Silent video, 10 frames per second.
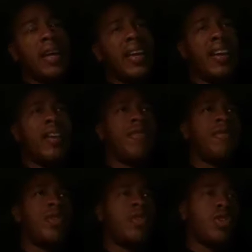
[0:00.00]
if
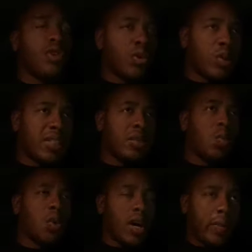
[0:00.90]
you as a
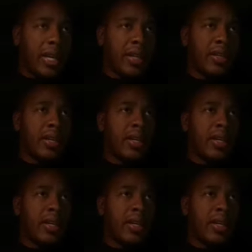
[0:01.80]
woman